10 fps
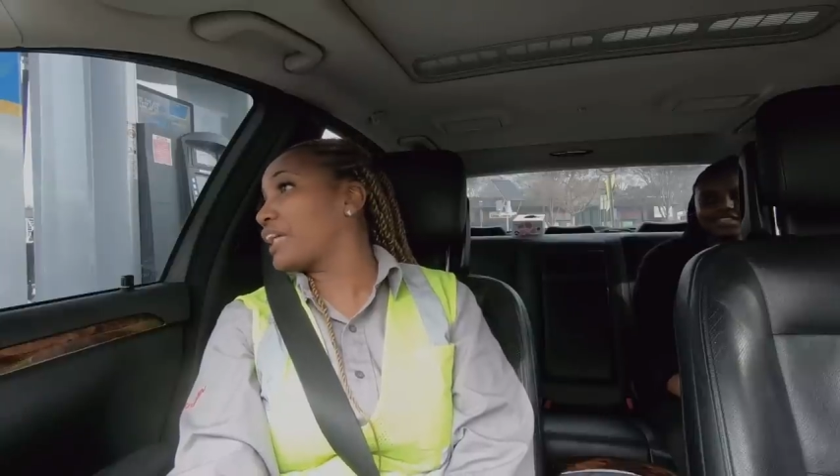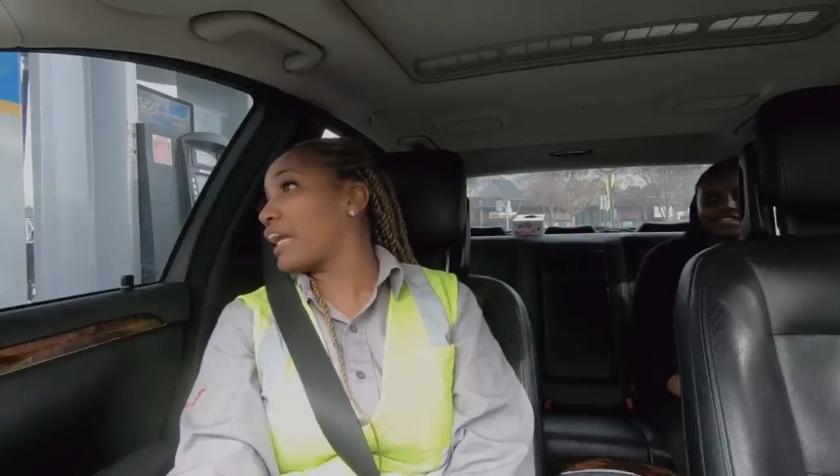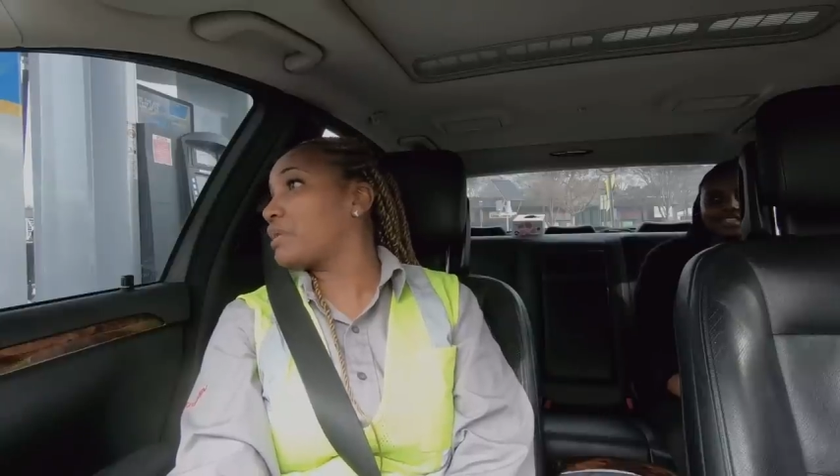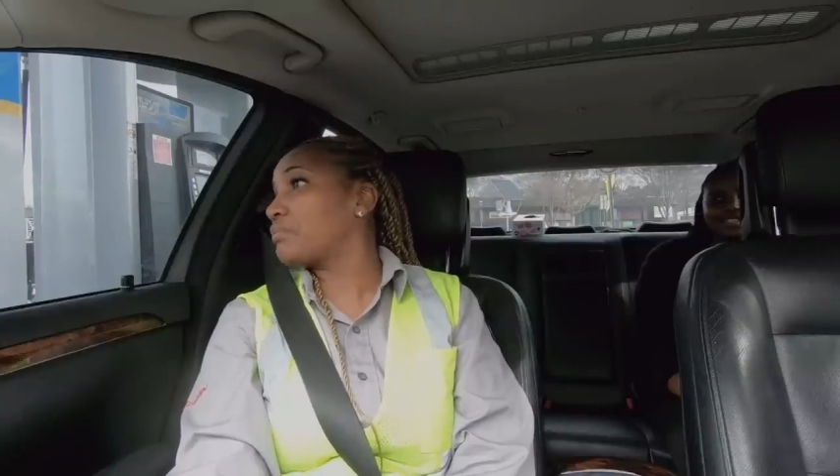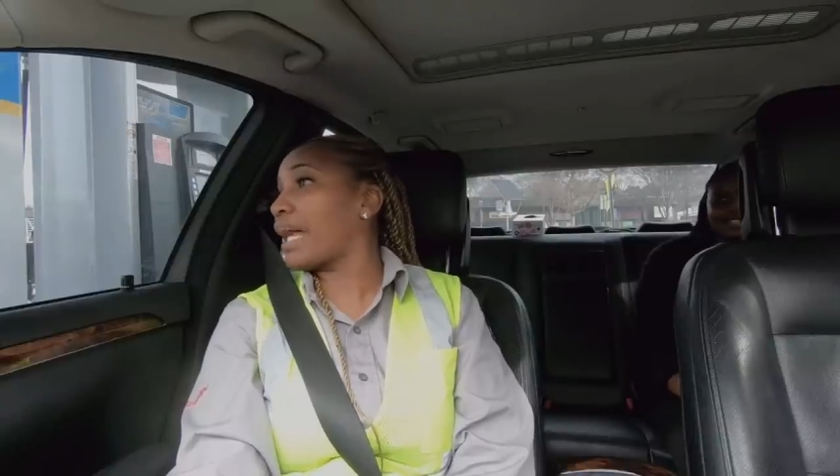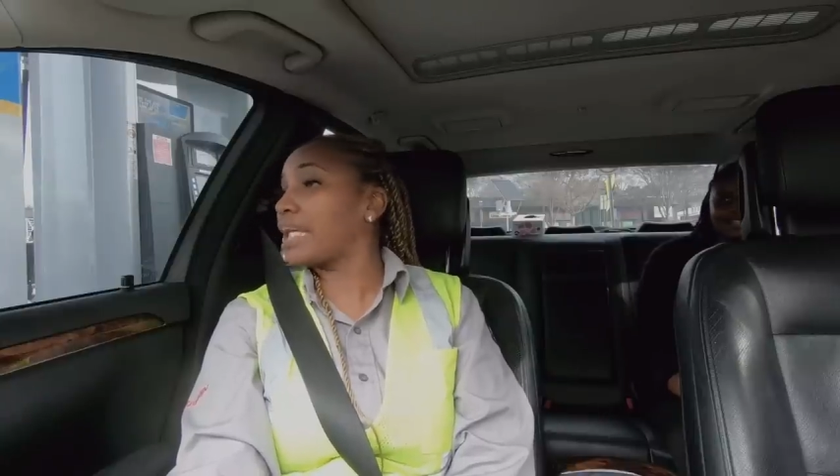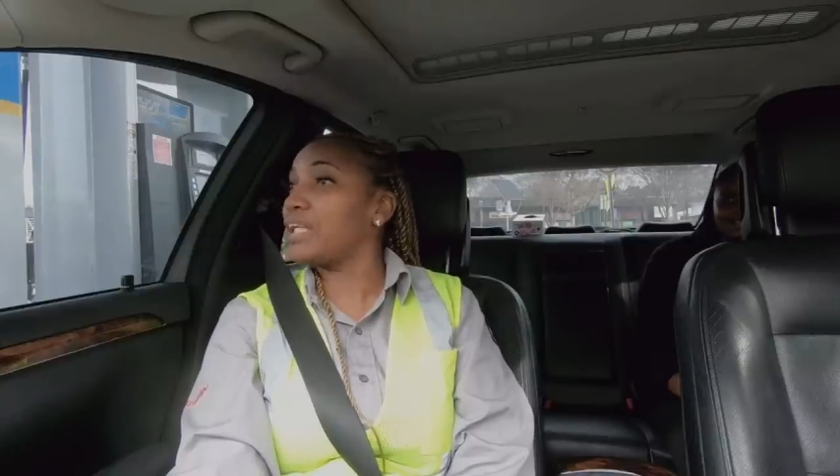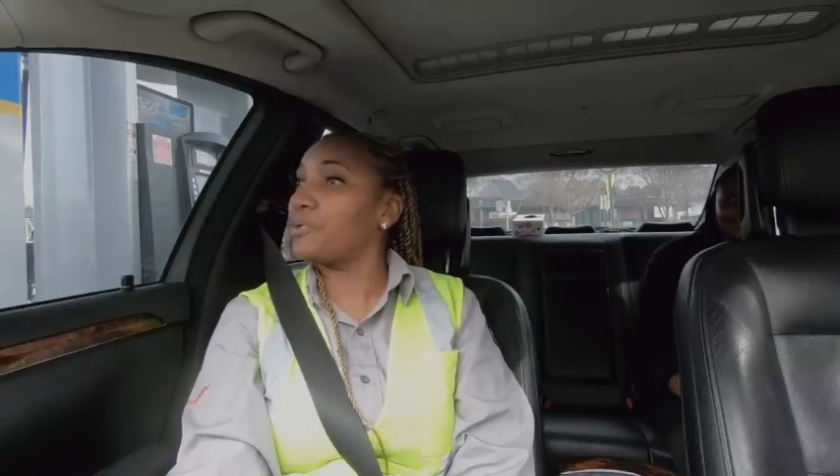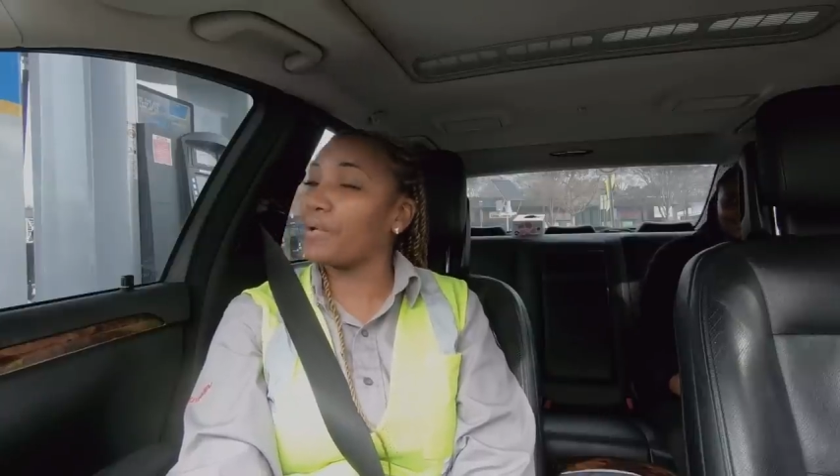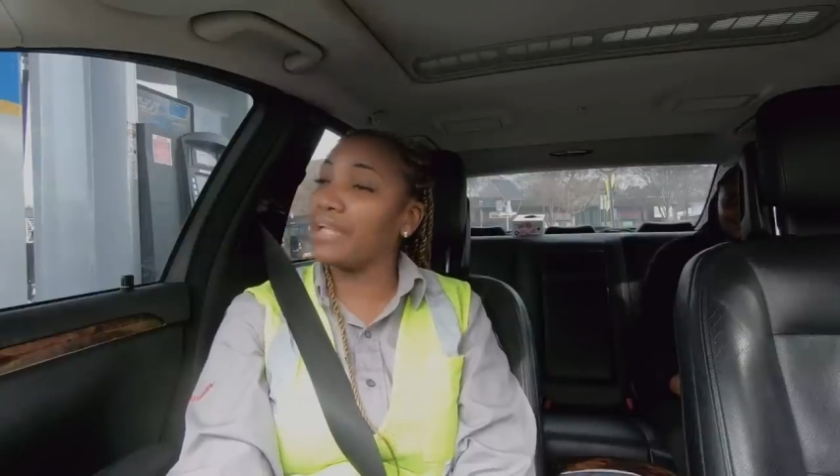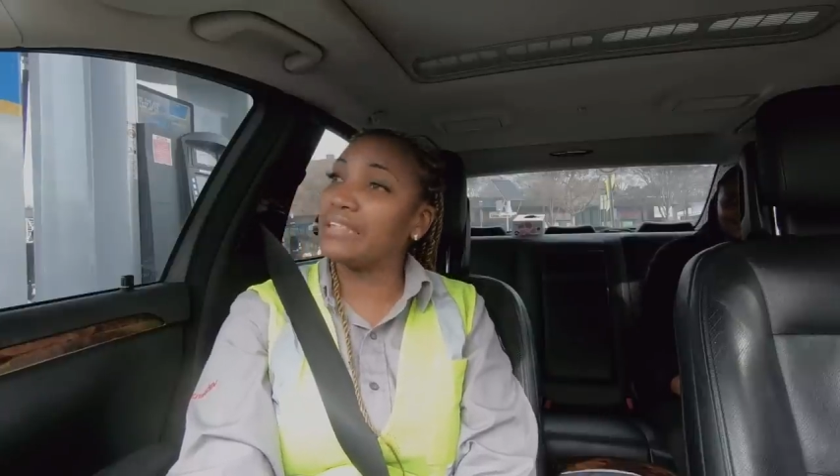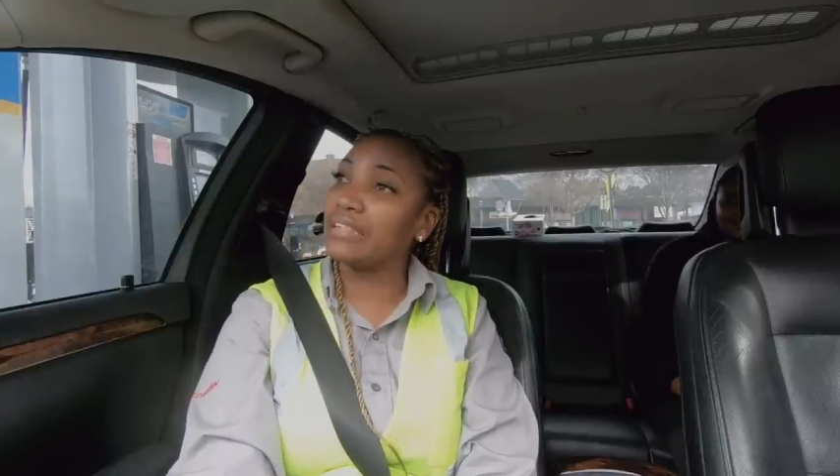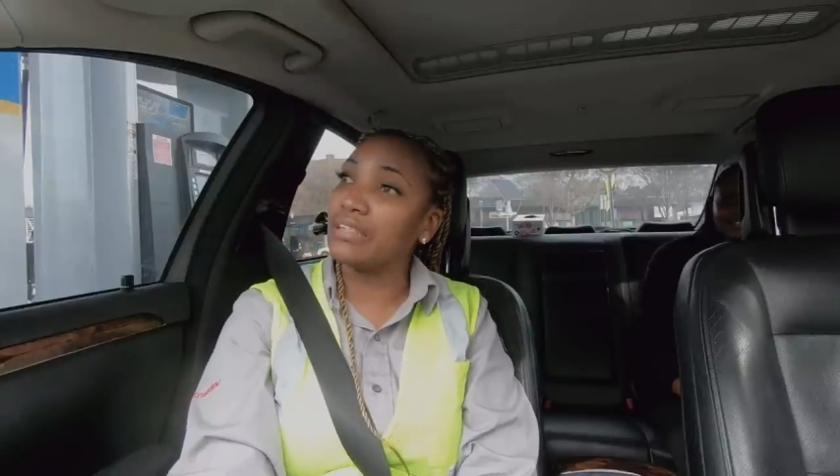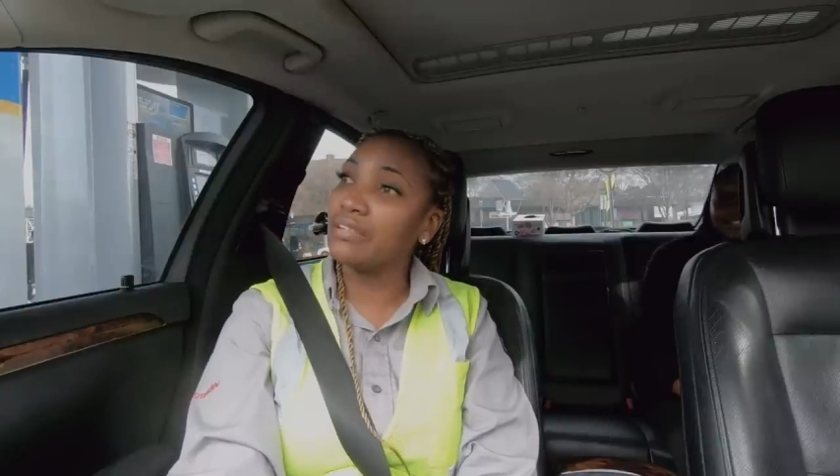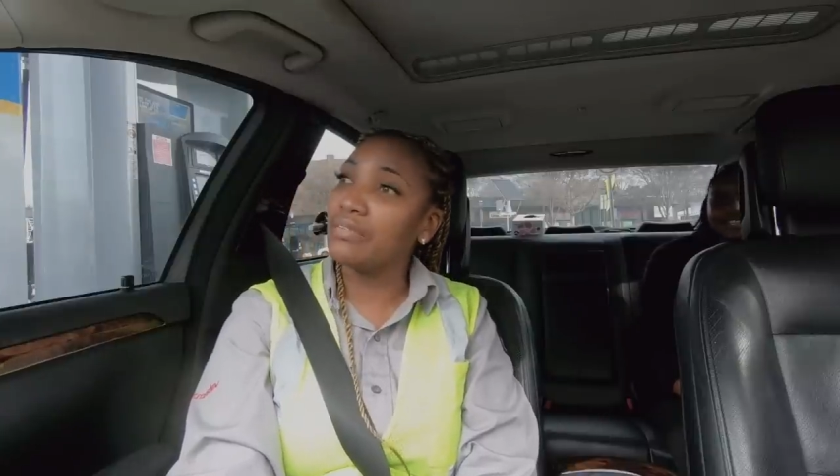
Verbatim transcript: at him like he crazy.